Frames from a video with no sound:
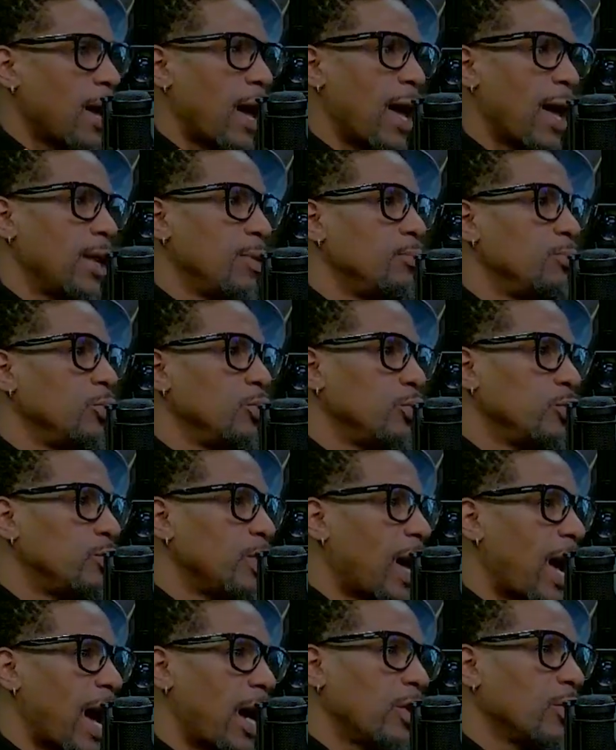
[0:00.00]
I had moved
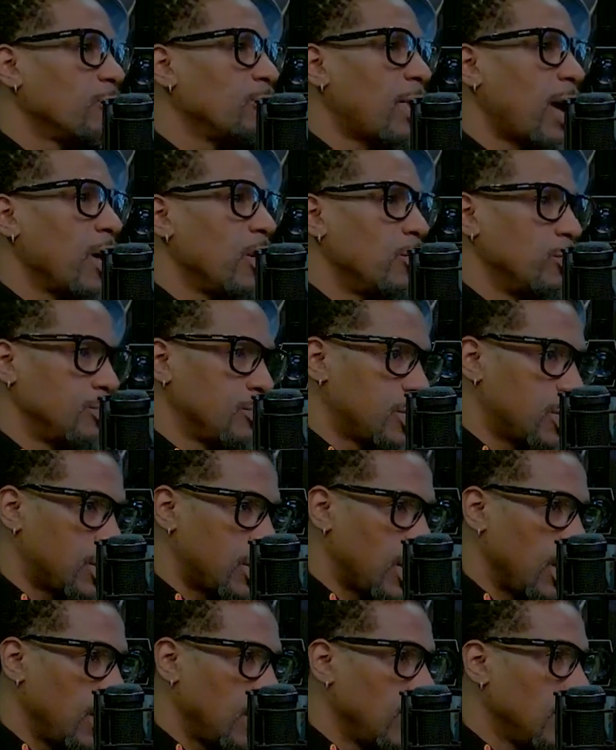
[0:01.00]
out of my home
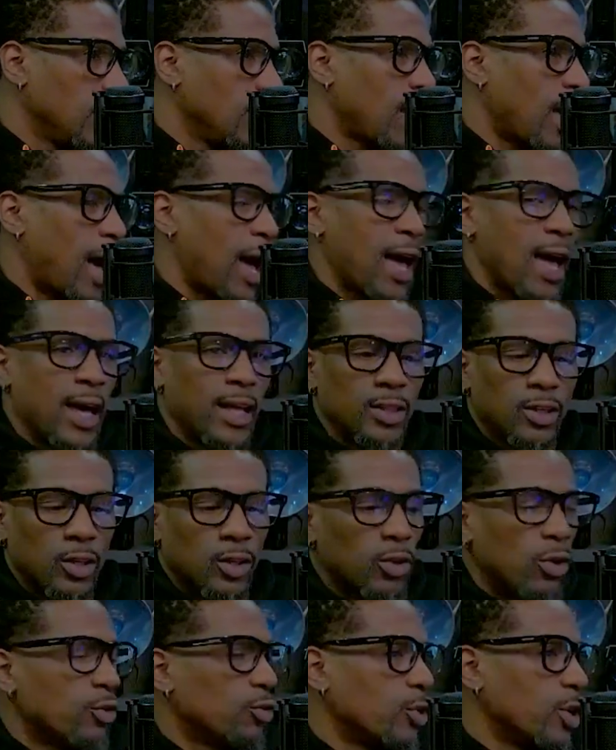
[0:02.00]
state. I had the
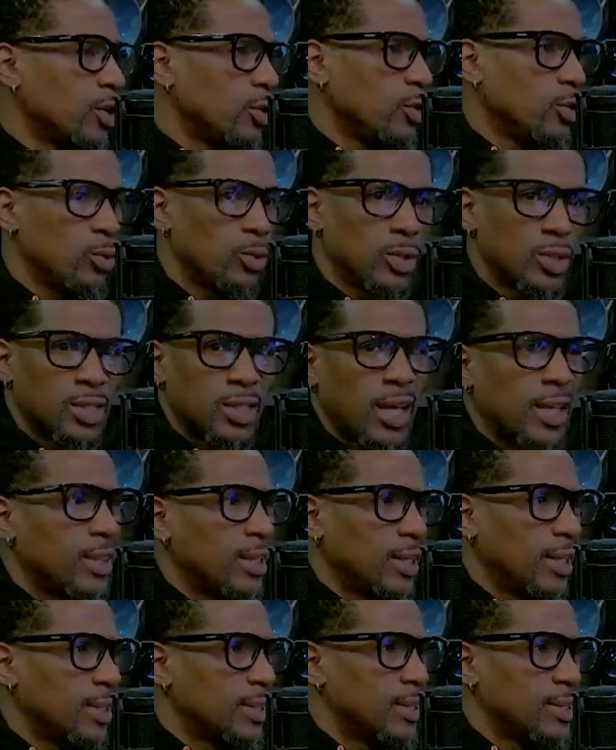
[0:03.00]
girlfriend who was, I
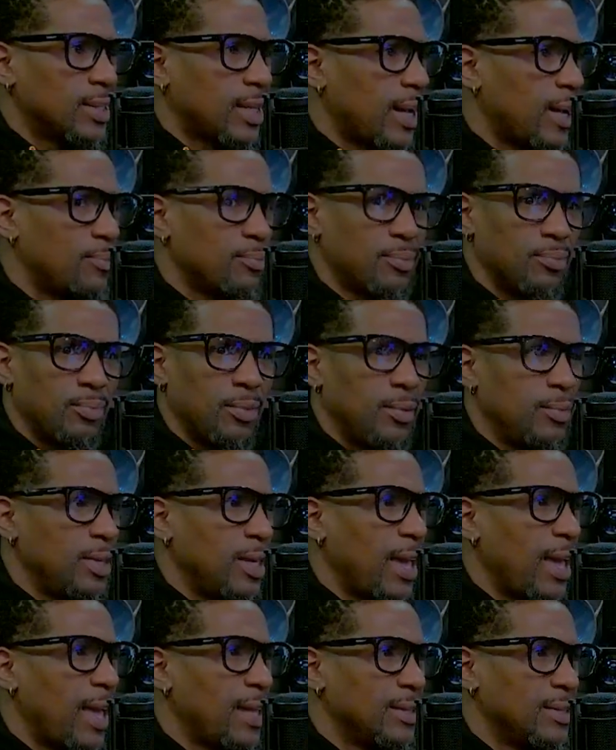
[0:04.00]
think at the time,
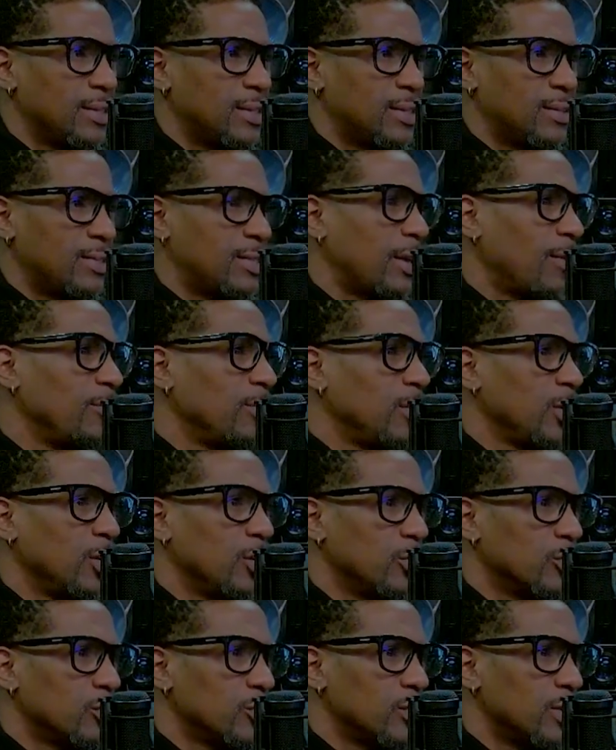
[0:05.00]
maybe seven
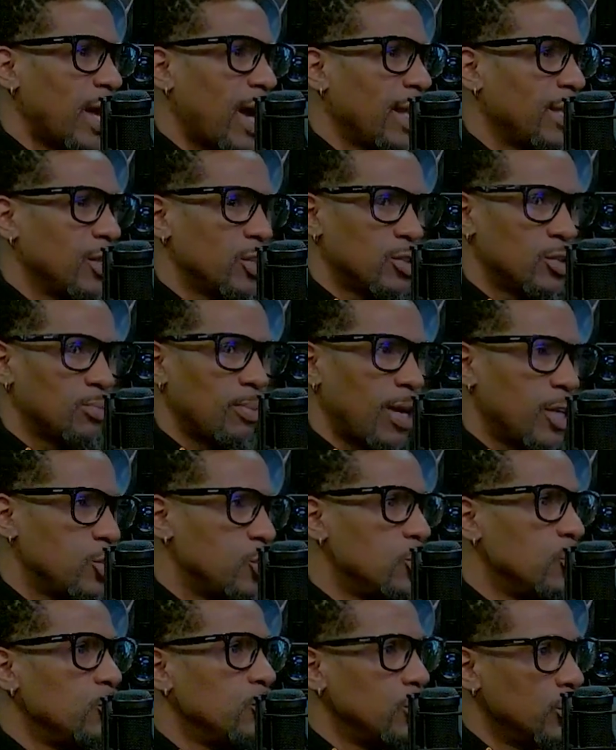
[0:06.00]
years, nine years my
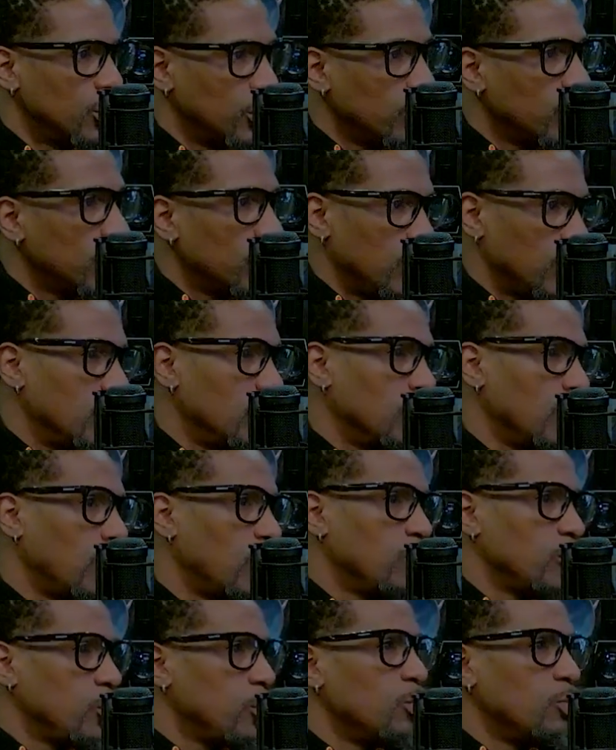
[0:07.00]
junior. You
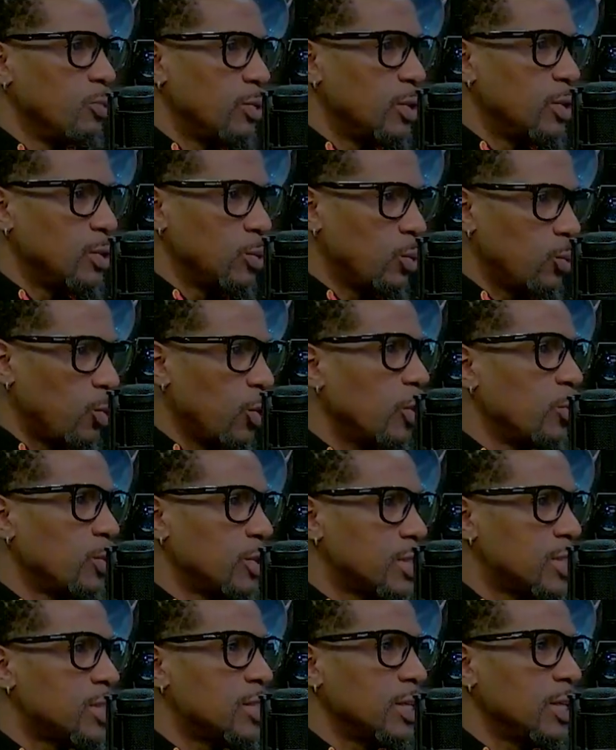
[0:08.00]
know, you what
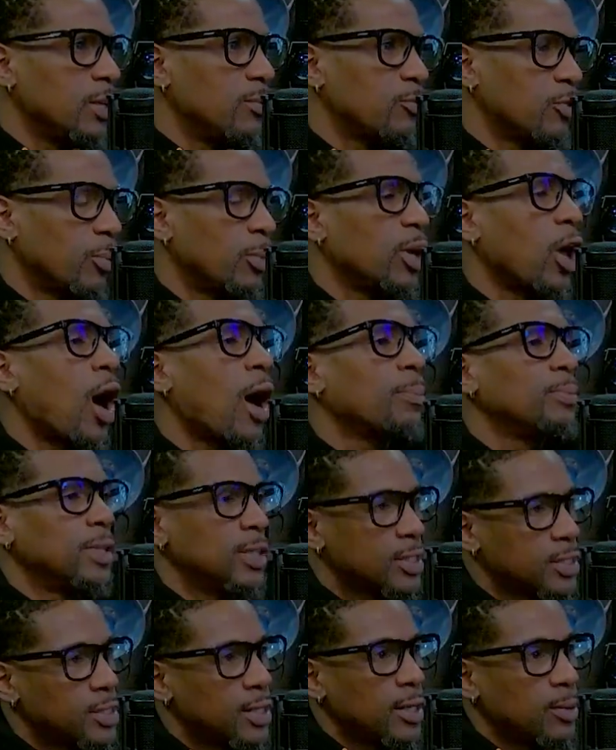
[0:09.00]
would seem from an
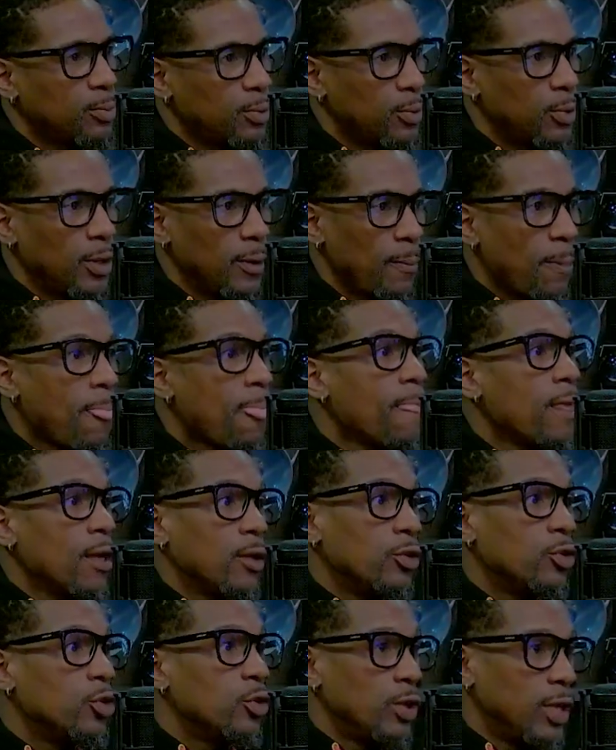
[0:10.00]
optics standpoint,
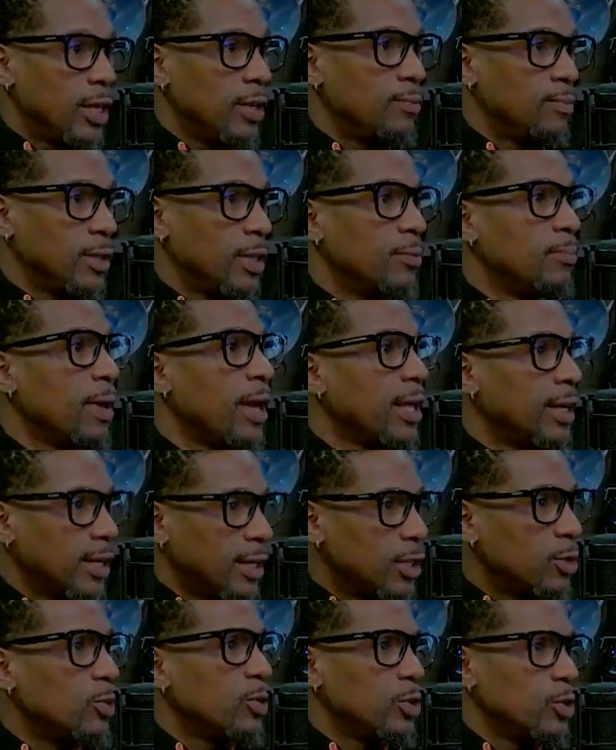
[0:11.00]
yep. you he he made
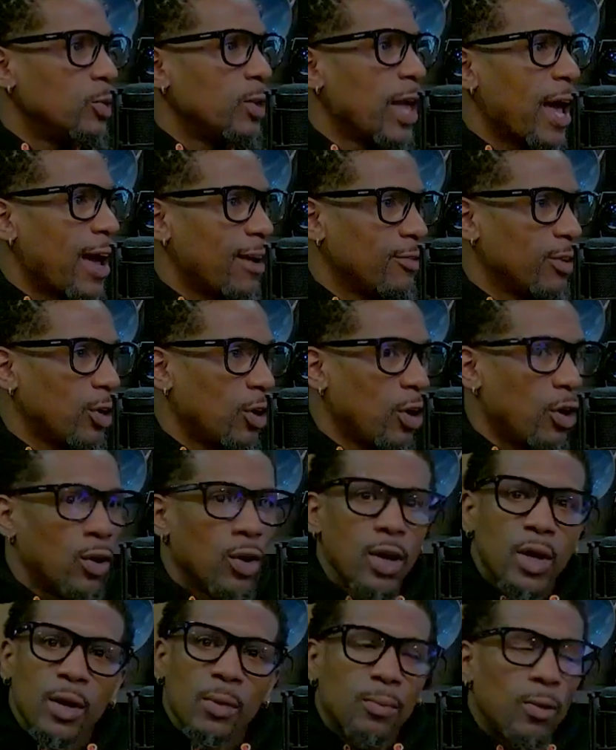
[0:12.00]
it. You would you would have it all.
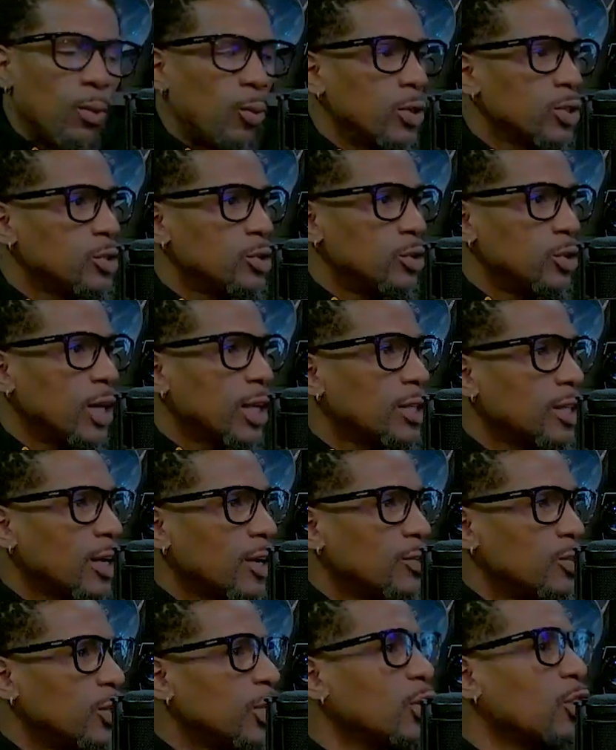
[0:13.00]
Mm-hmm. But once you get
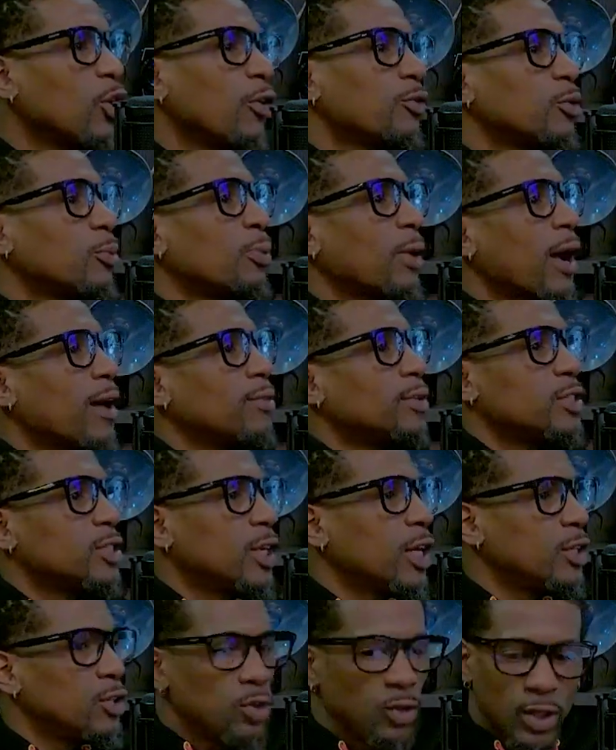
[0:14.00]
there and you get off the private
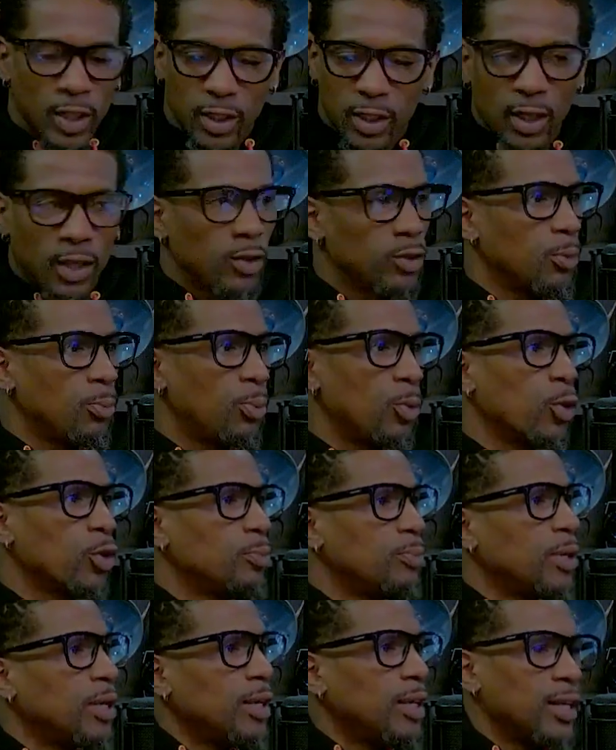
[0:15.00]
jet and you get done at the board
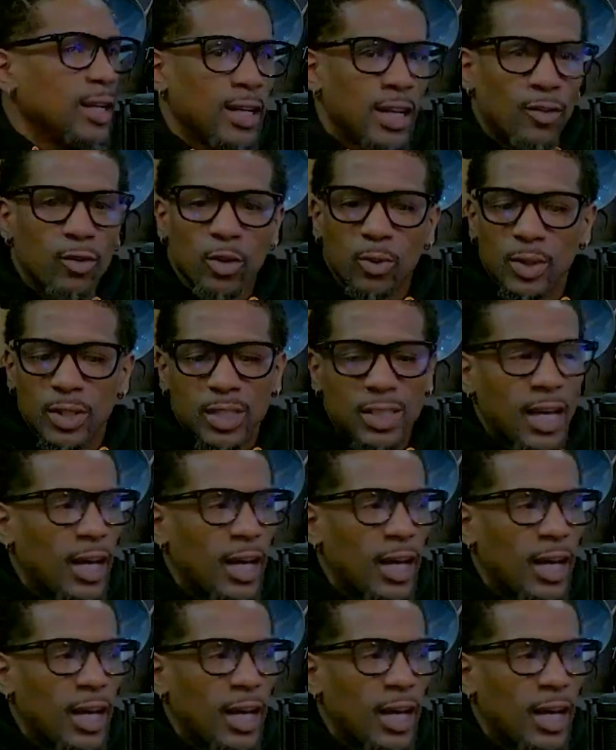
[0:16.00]
meeting and everyone yep.